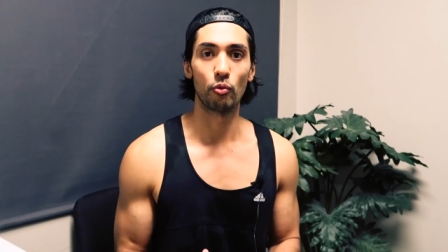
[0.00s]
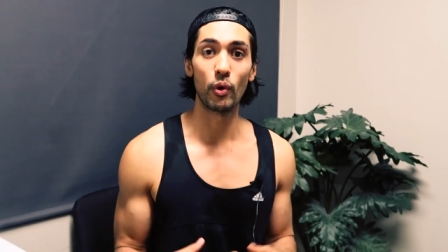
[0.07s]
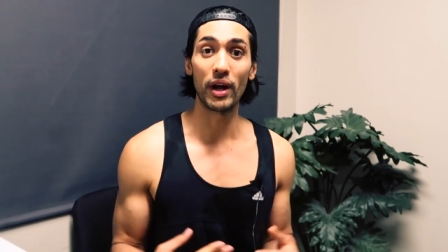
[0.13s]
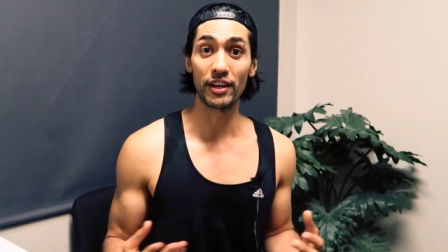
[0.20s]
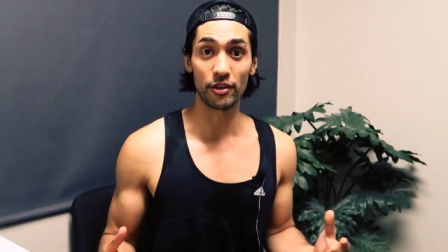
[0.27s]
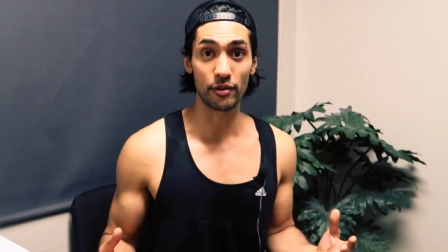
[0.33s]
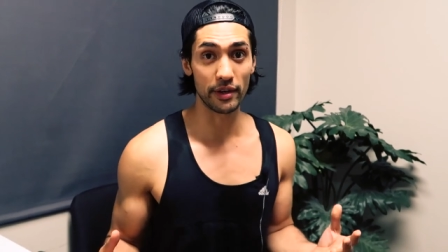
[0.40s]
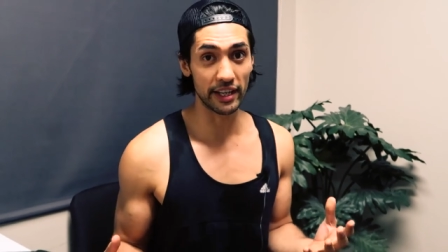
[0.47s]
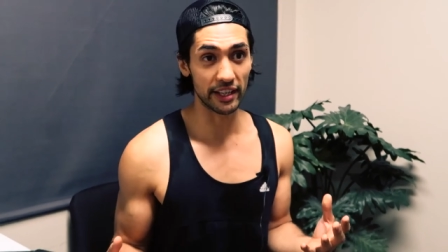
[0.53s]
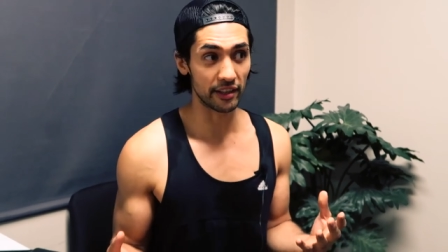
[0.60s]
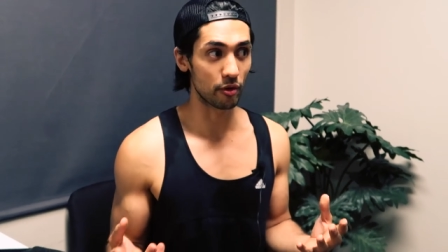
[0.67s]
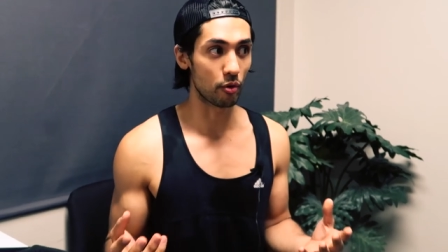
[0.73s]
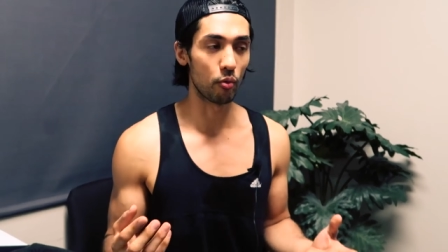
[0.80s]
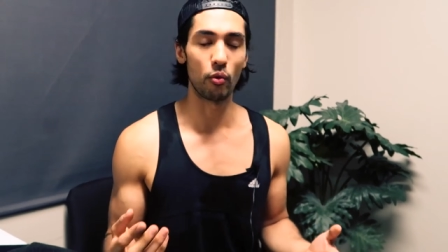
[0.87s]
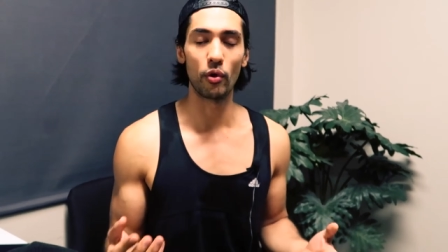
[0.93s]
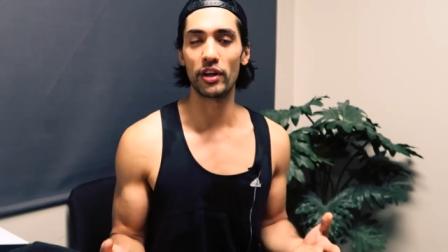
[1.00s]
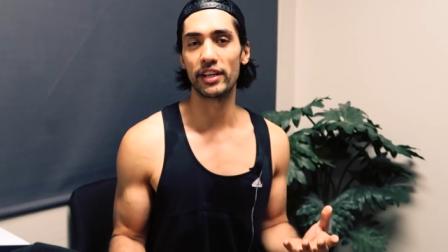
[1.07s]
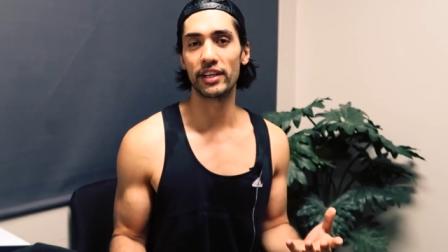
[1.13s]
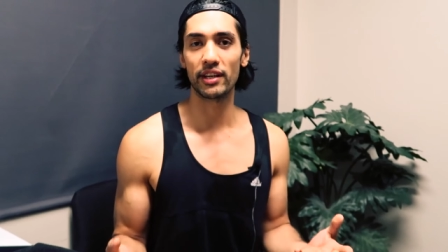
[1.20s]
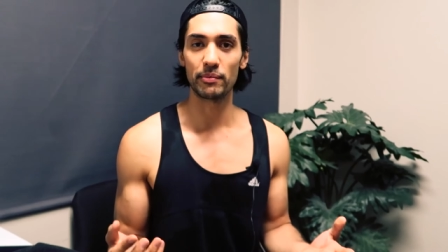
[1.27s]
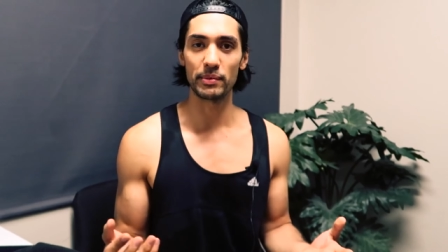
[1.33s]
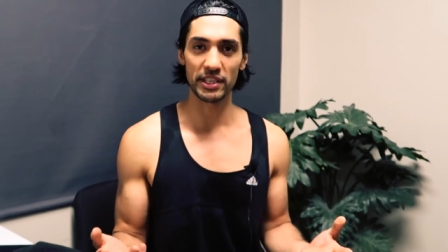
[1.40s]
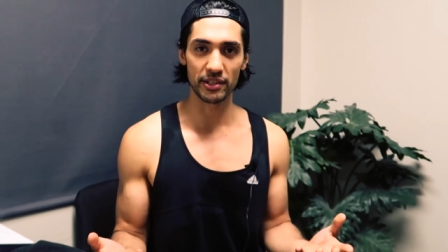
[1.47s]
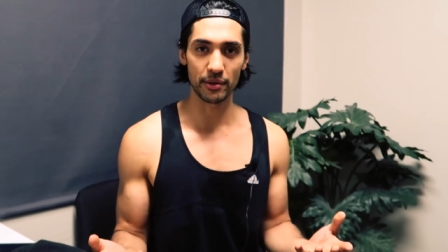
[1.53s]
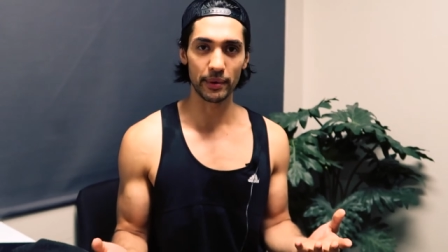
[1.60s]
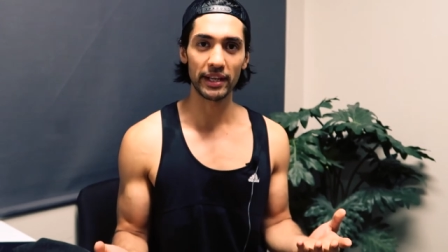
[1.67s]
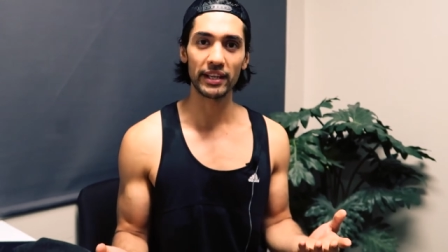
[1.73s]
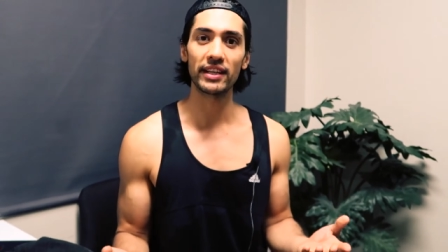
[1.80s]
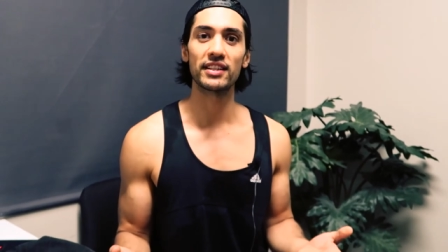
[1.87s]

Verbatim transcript: wondering what you're going to be doing.